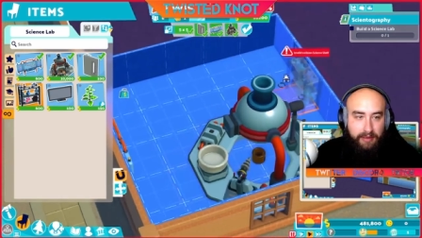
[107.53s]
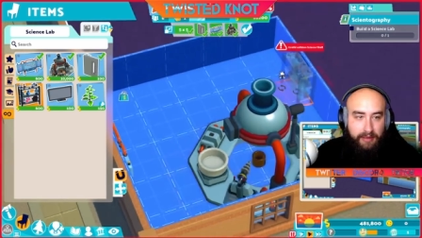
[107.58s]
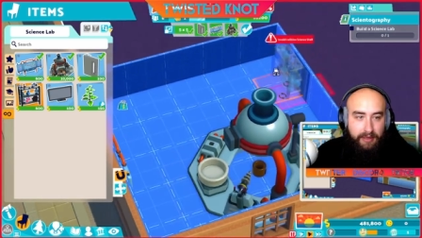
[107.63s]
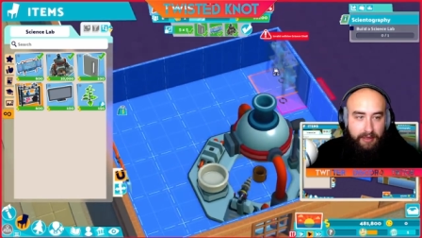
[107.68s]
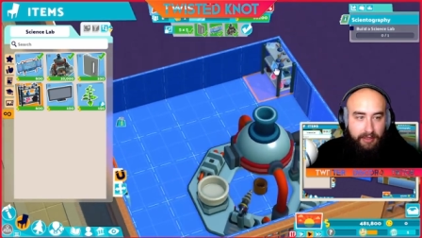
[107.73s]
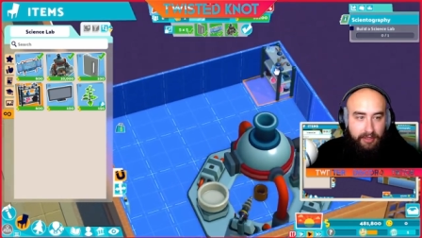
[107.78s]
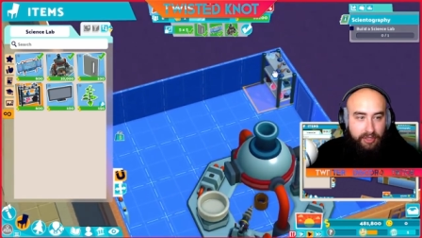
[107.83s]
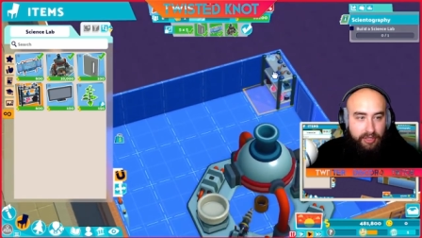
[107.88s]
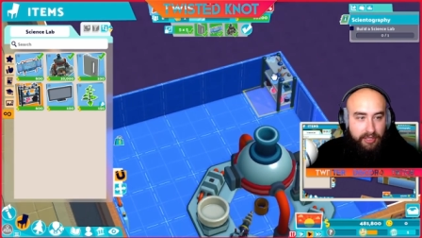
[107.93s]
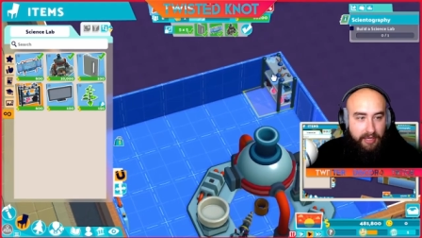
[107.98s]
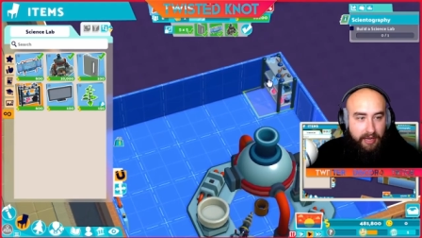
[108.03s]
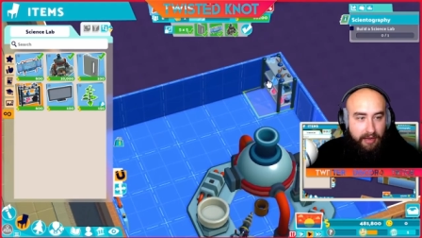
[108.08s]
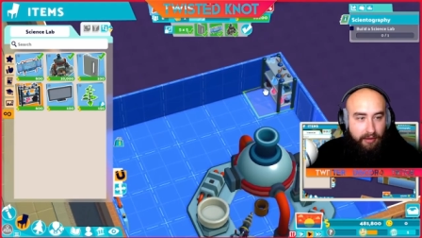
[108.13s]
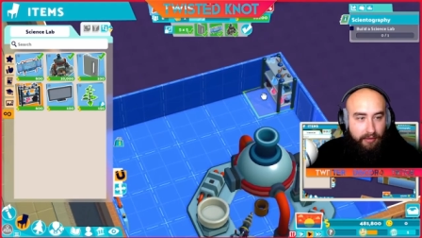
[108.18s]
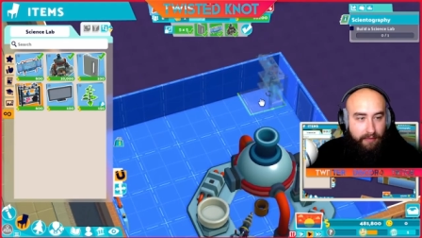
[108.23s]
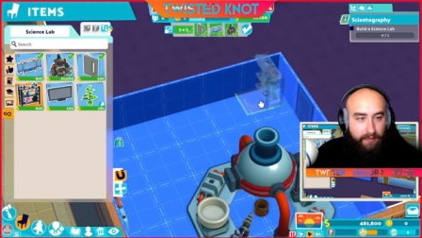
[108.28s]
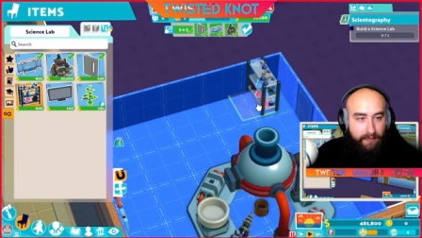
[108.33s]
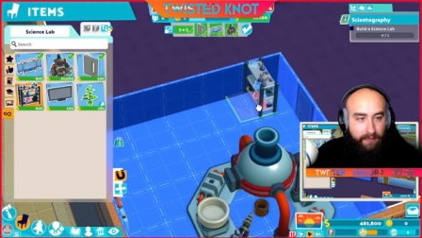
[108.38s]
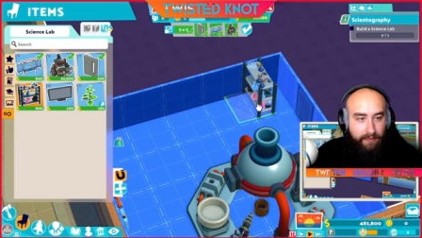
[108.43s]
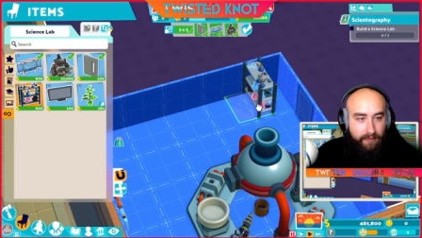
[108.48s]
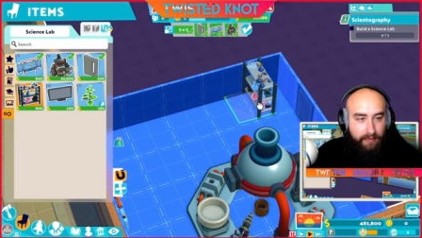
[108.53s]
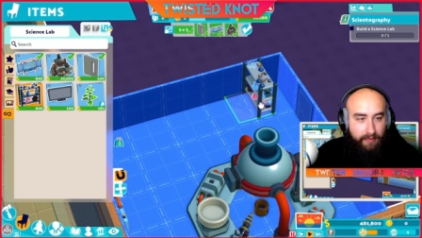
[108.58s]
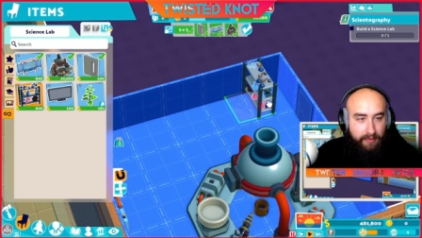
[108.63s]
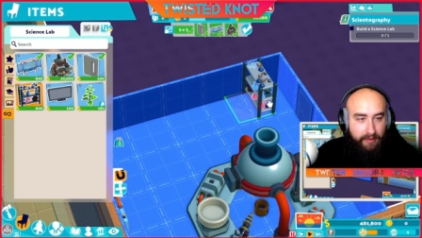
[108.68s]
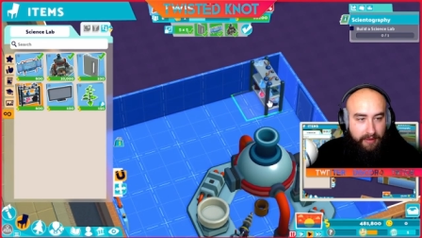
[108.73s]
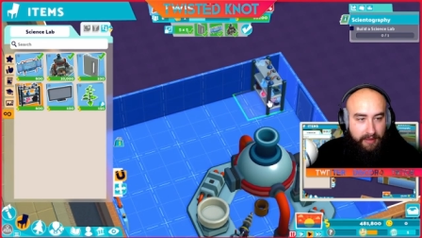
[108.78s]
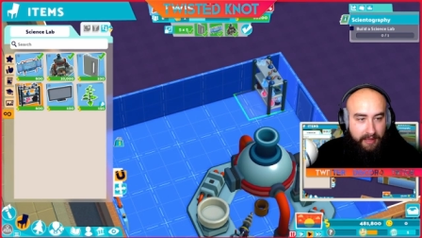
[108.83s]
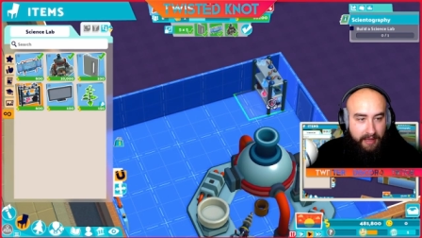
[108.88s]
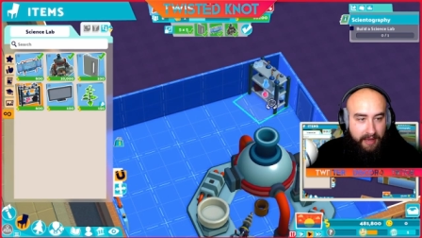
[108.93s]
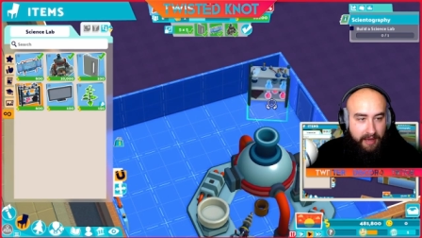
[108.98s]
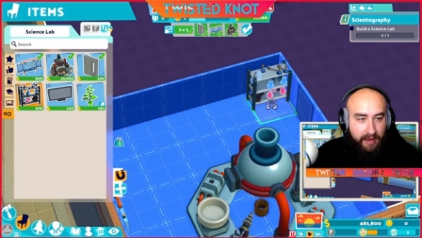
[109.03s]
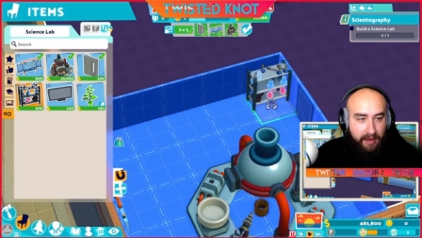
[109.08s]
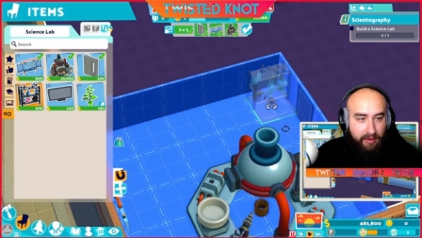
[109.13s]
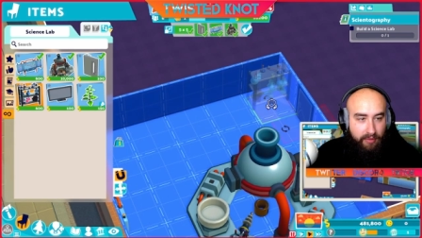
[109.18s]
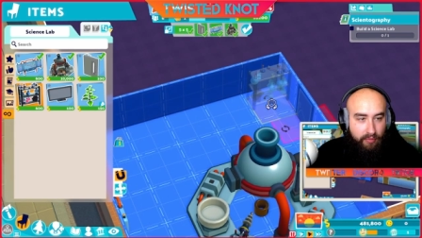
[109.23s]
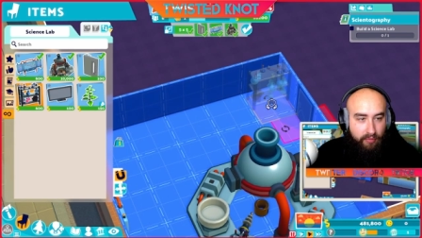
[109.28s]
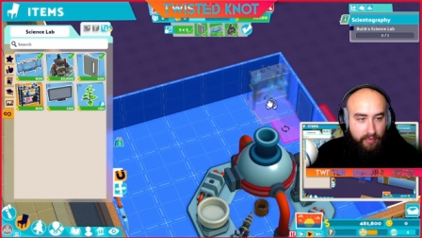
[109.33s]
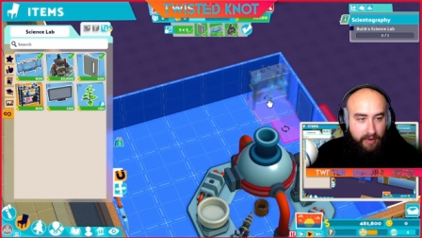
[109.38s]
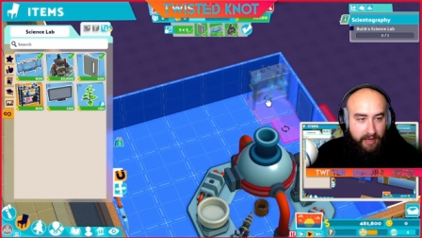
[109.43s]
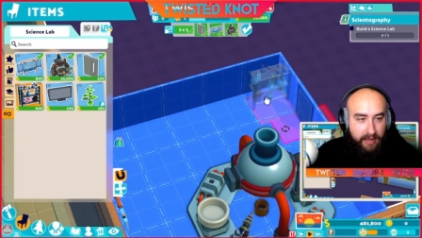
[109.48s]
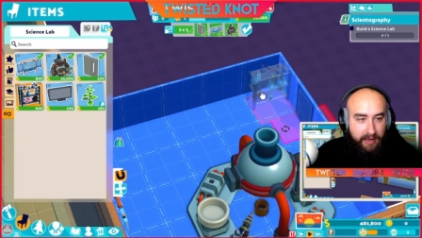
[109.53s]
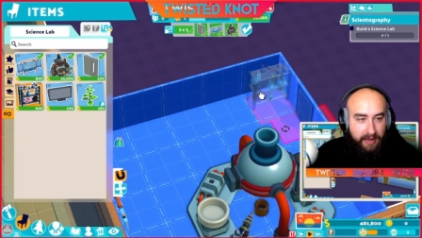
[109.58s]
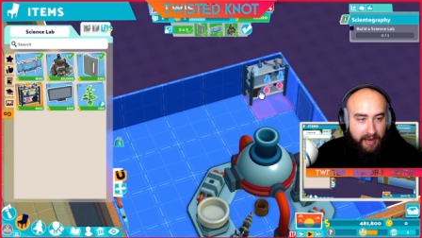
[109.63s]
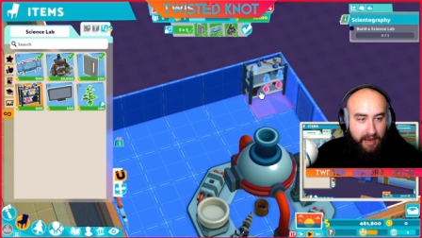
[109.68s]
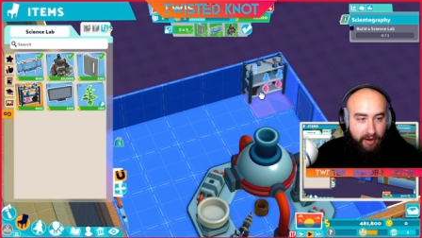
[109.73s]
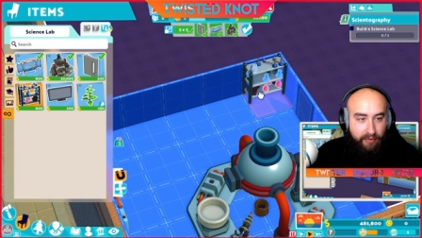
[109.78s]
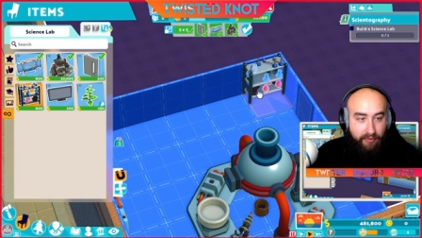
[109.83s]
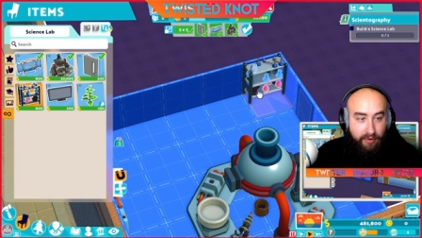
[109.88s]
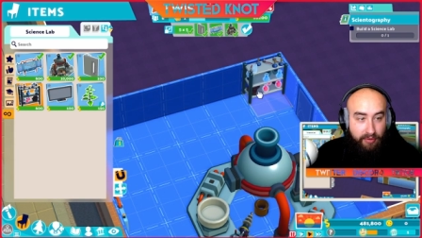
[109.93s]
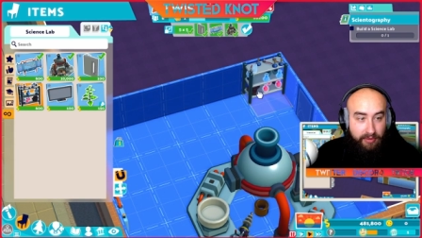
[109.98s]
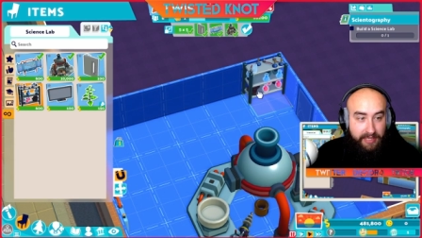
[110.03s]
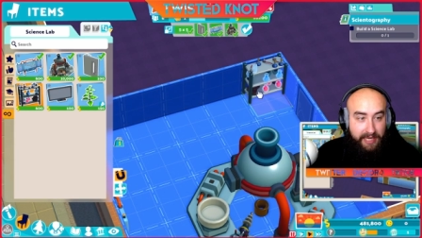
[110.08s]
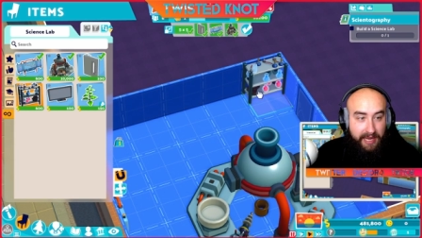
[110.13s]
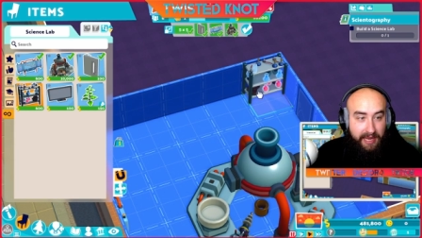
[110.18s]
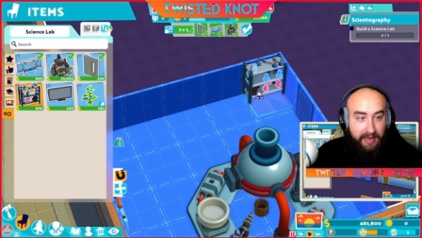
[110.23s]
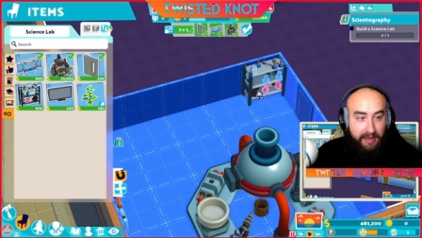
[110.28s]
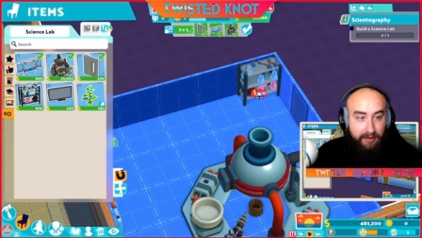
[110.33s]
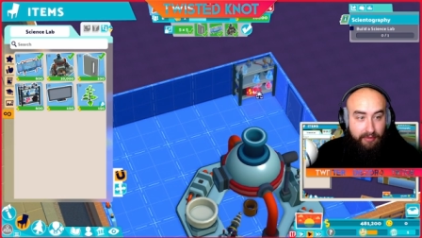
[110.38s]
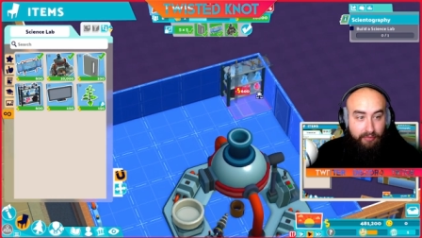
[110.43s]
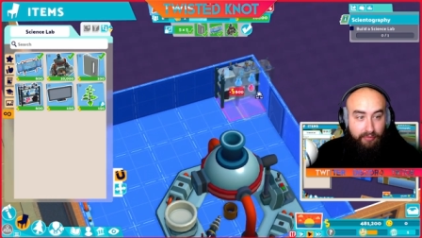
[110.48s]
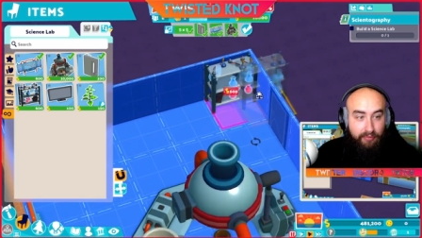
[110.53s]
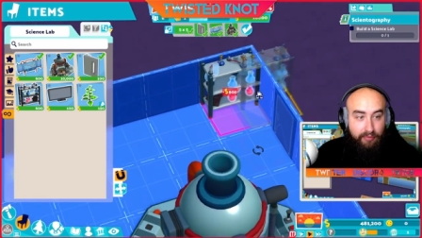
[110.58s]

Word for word: A shelf that we can now rotate